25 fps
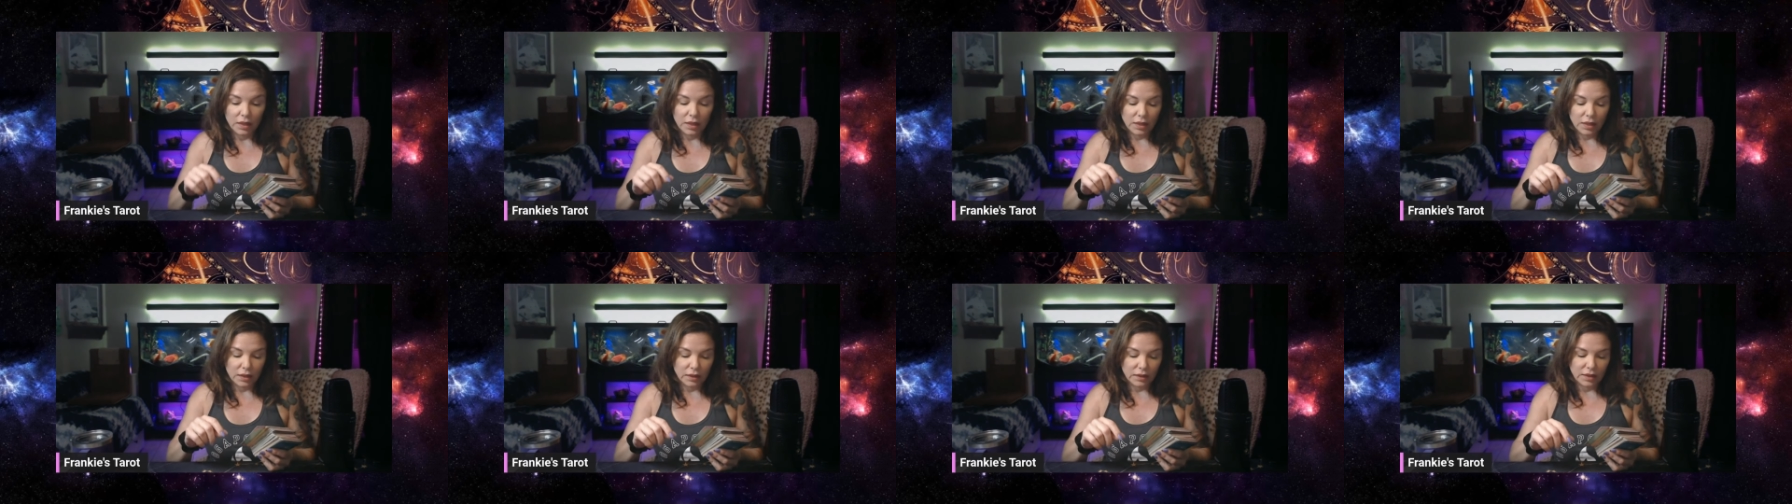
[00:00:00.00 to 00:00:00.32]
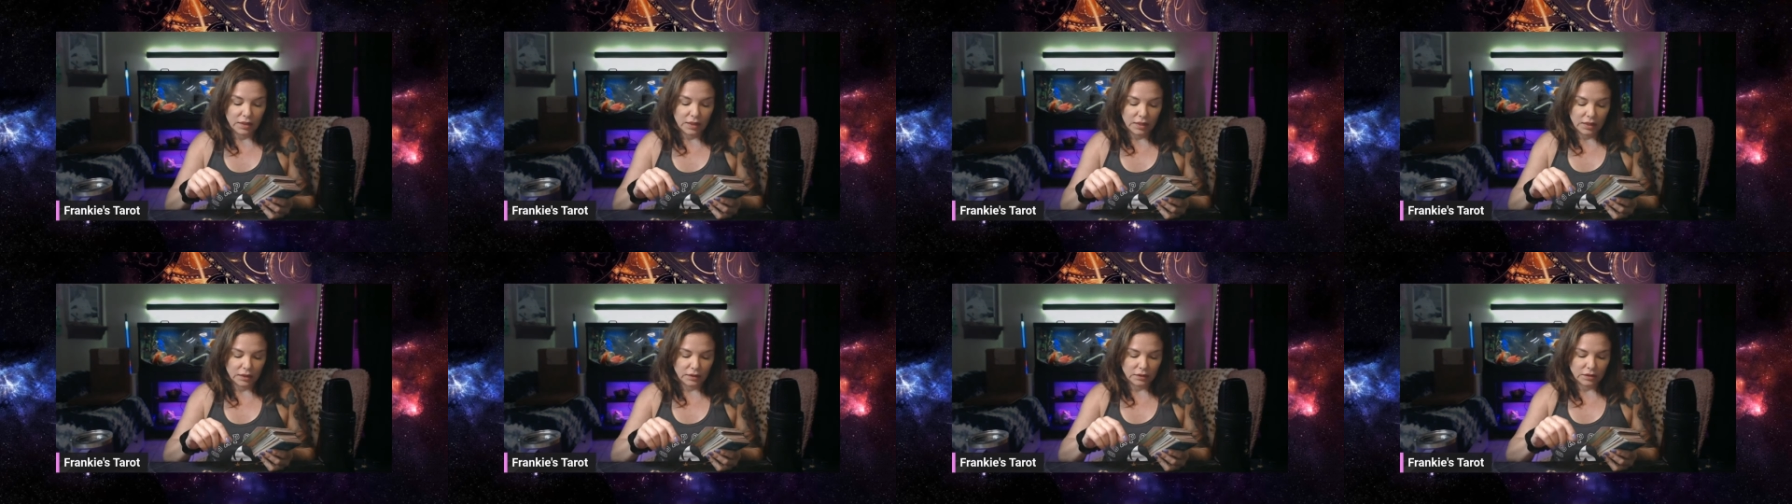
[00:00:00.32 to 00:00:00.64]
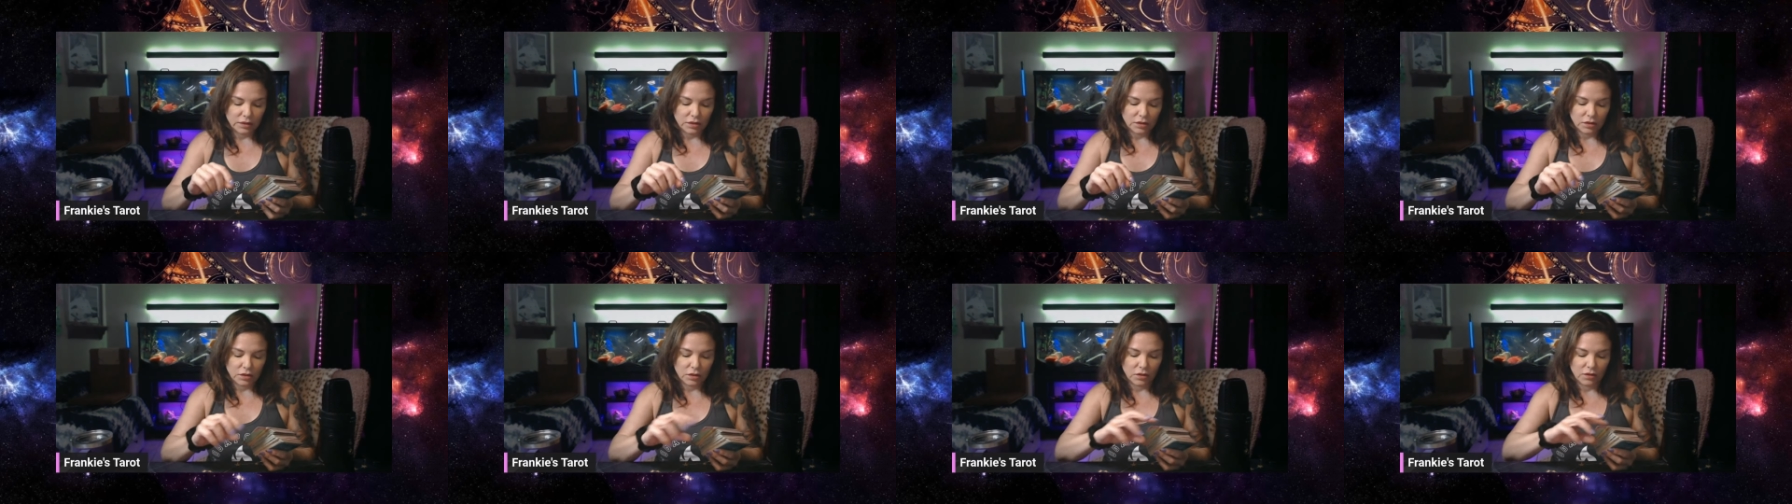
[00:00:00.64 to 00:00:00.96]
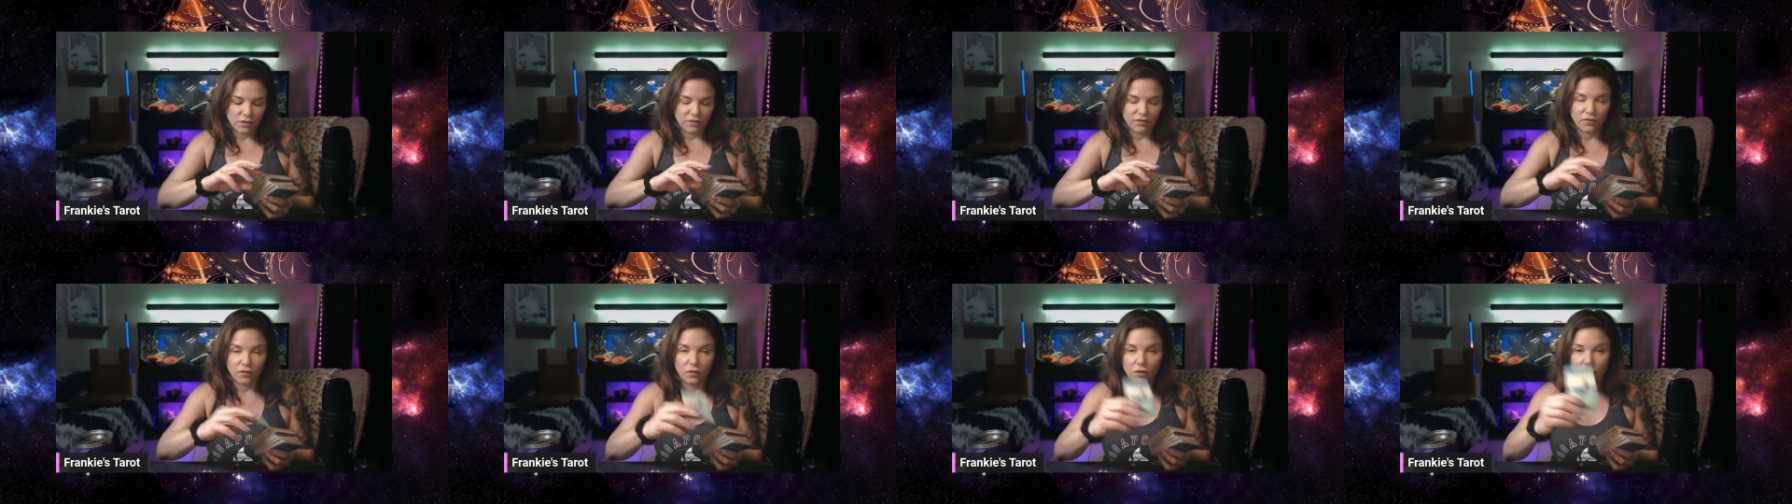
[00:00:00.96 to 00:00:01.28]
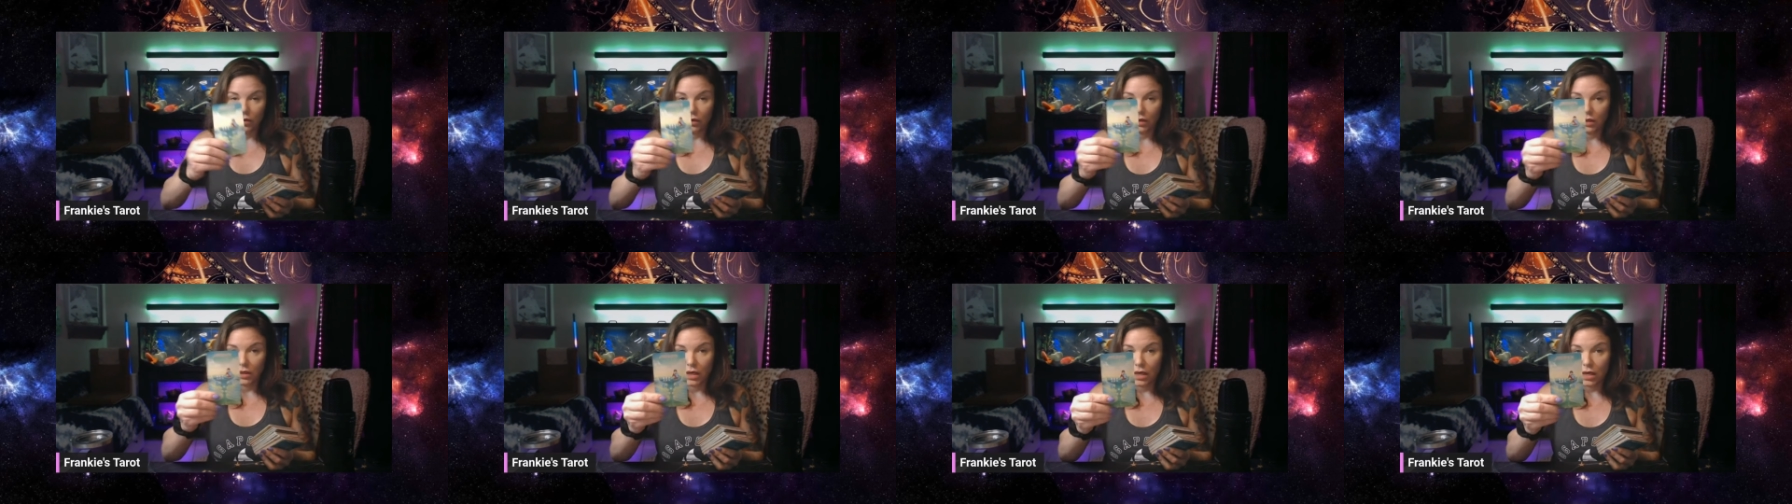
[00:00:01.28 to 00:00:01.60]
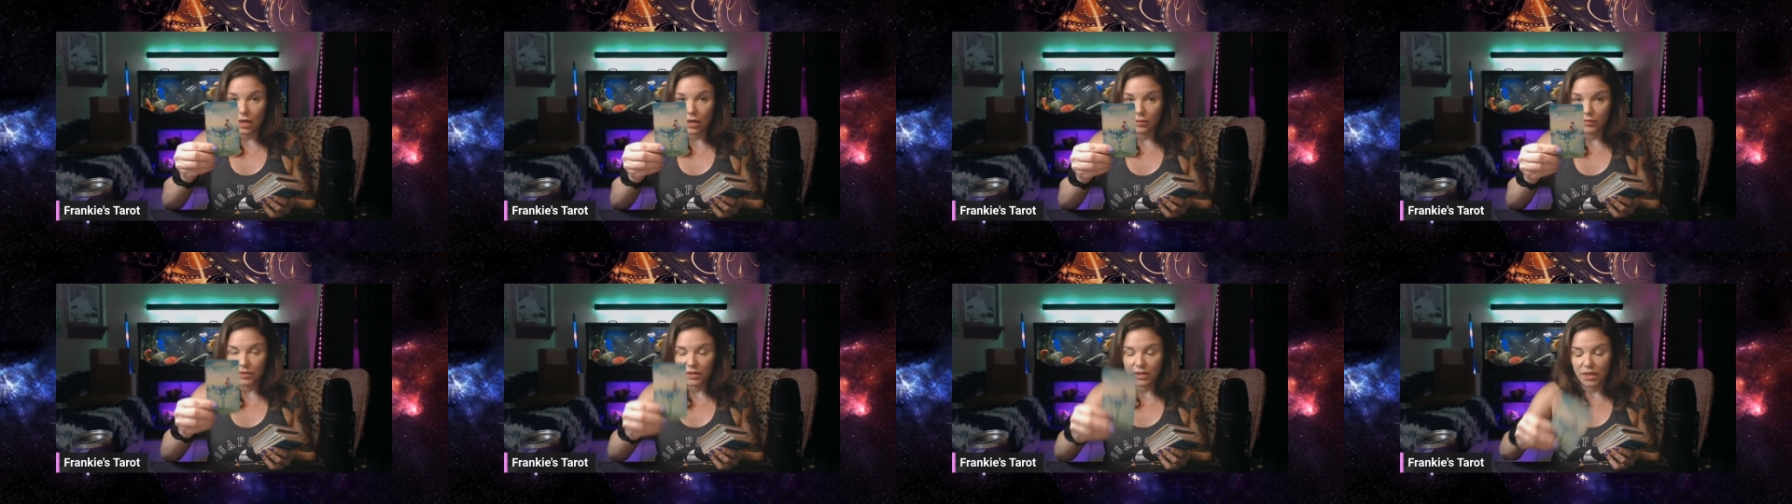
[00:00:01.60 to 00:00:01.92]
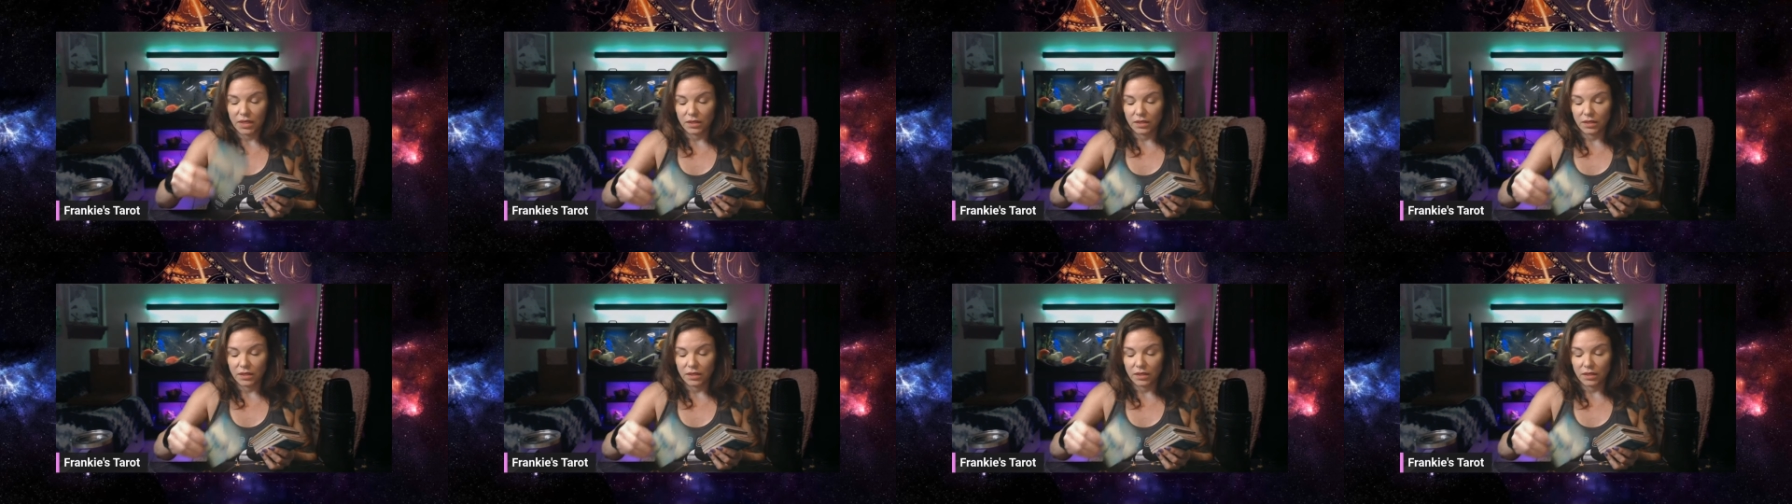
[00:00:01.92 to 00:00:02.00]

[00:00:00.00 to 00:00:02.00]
Cancer, Four Cups.